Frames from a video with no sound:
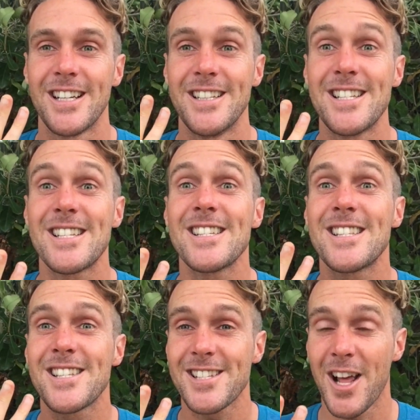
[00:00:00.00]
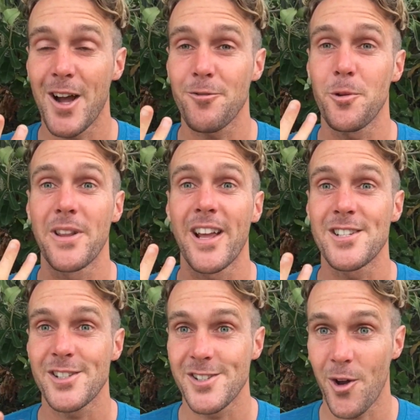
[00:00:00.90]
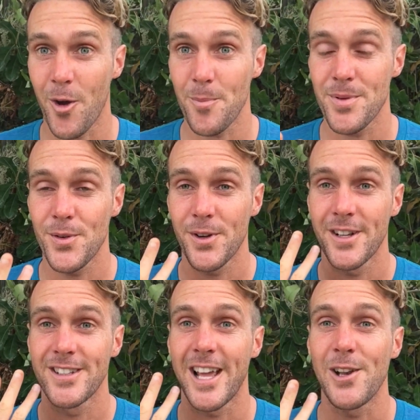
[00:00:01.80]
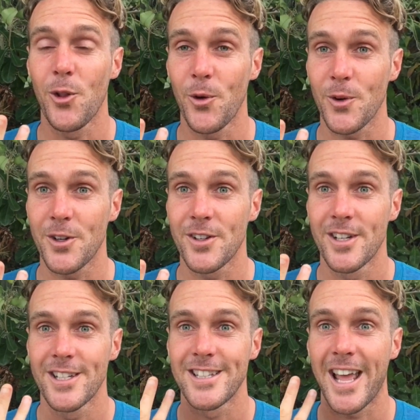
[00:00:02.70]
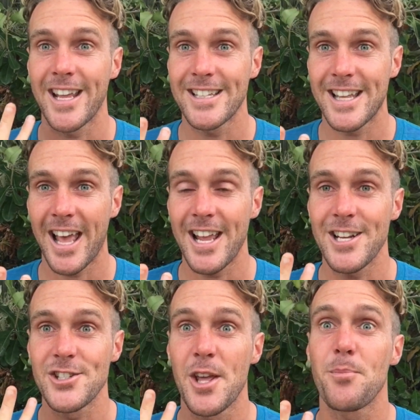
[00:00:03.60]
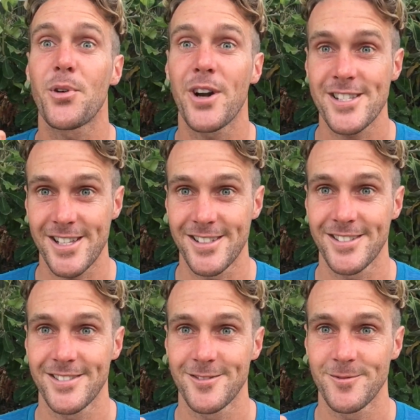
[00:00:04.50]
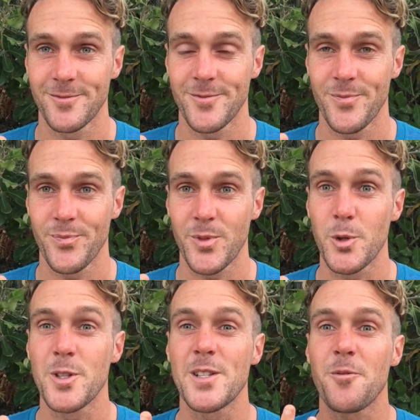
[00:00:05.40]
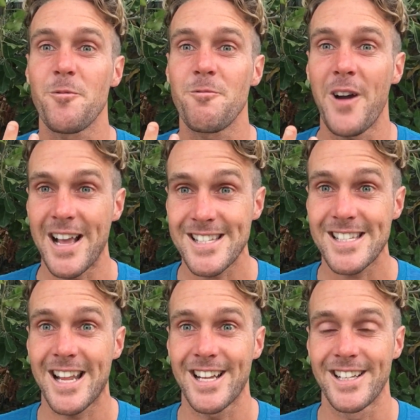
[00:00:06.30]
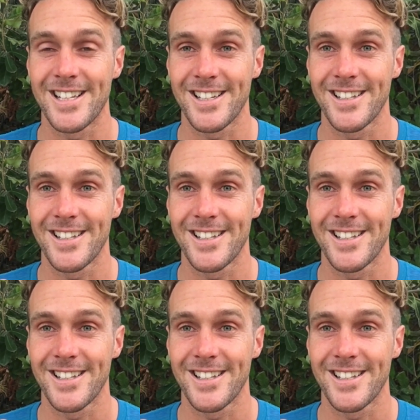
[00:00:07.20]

This is the stuff where they stop, they look, they engage, they're present. because it's fascinating.